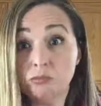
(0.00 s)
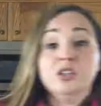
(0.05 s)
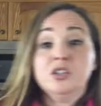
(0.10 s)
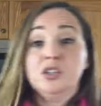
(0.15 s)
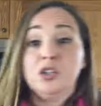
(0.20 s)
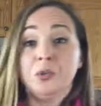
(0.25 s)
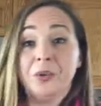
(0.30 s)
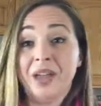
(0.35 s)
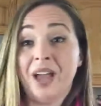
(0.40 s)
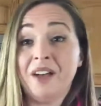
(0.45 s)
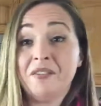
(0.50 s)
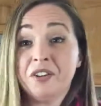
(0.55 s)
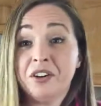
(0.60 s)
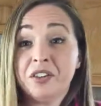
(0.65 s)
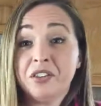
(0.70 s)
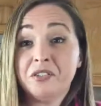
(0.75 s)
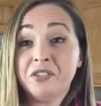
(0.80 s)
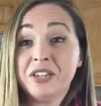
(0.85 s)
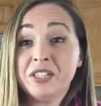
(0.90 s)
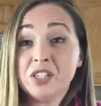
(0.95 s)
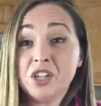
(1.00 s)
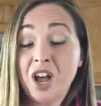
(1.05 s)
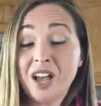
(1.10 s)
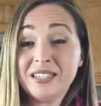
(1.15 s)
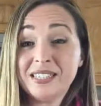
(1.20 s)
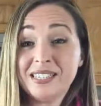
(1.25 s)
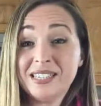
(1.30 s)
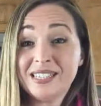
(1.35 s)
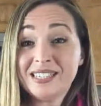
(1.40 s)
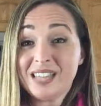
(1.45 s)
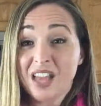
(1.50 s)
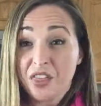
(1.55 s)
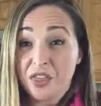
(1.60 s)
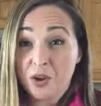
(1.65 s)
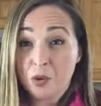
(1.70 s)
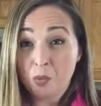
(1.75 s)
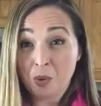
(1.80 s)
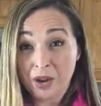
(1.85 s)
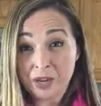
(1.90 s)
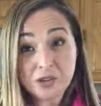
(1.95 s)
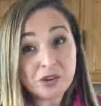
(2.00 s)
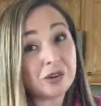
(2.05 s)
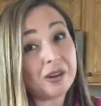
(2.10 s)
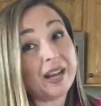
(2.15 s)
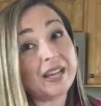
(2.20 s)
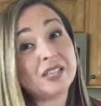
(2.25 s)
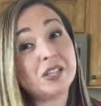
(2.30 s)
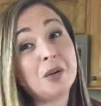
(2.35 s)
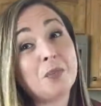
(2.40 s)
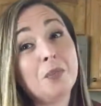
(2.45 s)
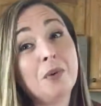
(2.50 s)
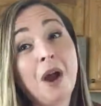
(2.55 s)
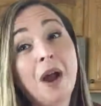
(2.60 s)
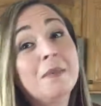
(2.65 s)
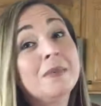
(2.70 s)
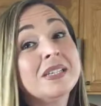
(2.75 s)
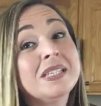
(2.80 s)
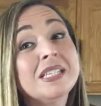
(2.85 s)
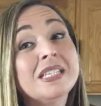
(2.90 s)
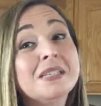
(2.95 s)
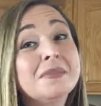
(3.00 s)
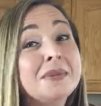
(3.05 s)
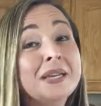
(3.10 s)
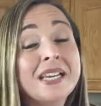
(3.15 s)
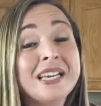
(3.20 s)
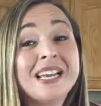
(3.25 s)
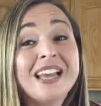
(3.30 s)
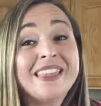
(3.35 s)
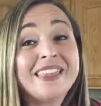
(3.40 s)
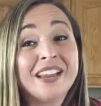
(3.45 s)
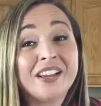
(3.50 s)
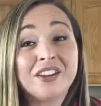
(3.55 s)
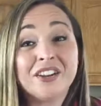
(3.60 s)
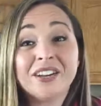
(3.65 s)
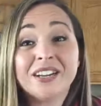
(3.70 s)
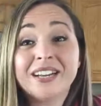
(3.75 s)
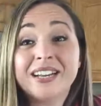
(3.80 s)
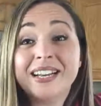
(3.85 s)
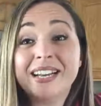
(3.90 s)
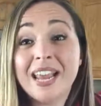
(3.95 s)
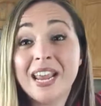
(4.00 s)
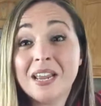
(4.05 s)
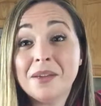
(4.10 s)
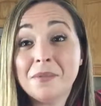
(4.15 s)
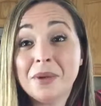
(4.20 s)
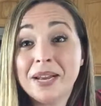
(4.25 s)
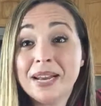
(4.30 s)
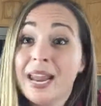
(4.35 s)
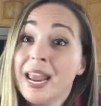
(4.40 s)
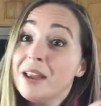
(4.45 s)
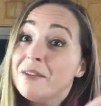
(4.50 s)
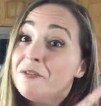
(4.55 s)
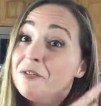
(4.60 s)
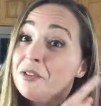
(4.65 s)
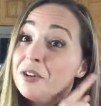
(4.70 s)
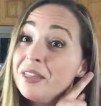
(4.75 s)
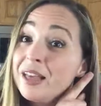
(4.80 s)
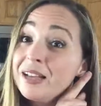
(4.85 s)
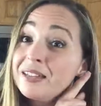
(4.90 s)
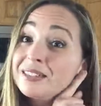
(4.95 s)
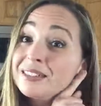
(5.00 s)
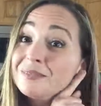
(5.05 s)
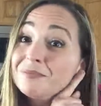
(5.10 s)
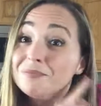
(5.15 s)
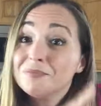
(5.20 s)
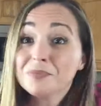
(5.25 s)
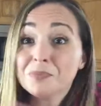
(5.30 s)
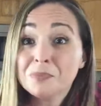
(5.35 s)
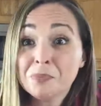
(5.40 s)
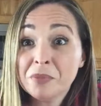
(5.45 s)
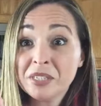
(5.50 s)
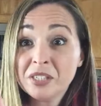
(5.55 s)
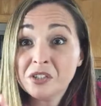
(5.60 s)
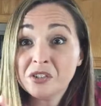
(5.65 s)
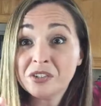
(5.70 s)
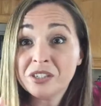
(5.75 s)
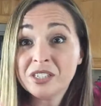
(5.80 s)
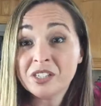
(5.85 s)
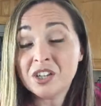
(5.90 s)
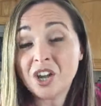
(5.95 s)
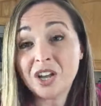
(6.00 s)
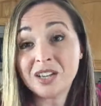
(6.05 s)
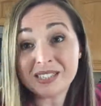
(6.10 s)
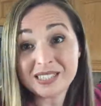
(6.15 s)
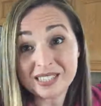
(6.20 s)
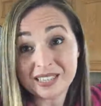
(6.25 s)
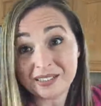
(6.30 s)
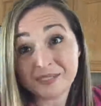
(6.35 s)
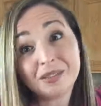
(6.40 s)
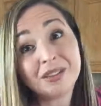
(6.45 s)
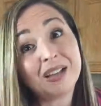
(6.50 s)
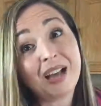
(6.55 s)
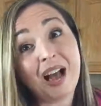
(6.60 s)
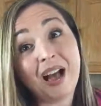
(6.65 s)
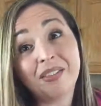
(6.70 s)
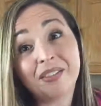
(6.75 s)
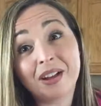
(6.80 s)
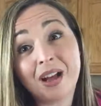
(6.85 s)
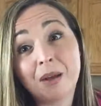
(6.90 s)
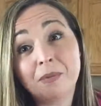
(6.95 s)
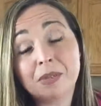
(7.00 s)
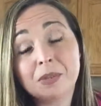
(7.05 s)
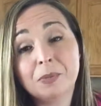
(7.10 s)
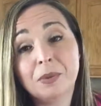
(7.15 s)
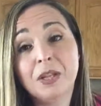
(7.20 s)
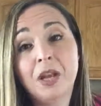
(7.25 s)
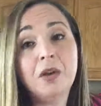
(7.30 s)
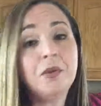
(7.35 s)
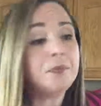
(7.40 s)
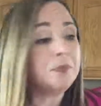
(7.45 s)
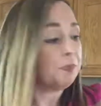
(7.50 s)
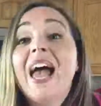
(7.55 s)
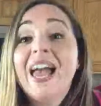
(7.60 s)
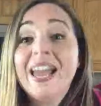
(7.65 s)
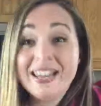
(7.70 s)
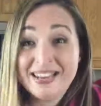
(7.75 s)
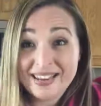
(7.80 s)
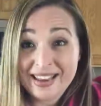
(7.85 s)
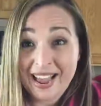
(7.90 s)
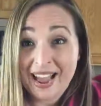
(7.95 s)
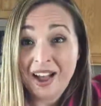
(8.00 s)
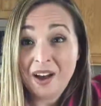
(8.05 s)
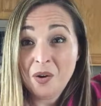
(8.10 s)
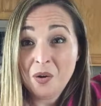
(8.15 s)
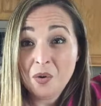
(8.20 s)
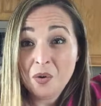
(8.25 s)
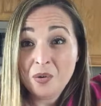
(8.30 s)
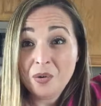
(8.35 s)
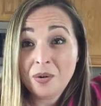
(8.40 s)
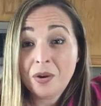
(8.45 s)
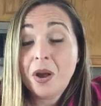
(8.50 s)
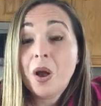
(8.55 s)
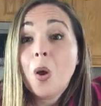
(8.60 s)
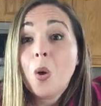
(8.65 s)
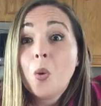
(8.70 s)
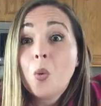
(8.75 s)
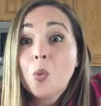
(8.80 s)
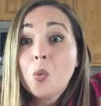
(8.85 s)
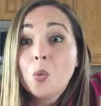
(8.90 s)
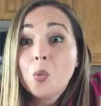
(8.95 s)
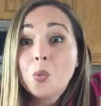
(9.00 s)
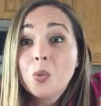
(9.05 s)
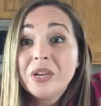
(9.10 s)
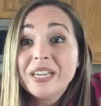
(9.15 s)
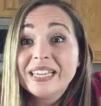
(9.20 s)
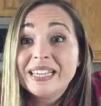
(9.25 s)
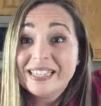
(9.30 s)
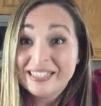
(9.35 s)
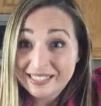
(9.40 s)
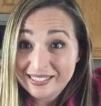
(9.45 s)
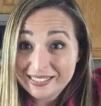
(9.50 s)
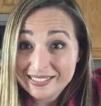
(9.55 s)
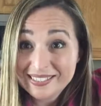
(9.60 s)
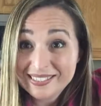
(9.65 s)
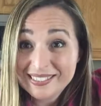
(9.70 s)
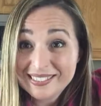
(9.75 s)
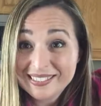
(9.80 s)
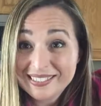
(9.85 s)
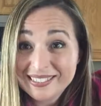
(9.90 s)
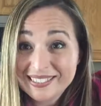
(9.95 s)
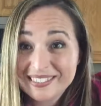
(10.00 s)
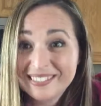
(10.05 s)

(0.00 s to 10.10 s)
So we have our 3 sauces. The one you guys are promising me that you're gonna name a name for that mystery sauce on the comments below. And now we eat.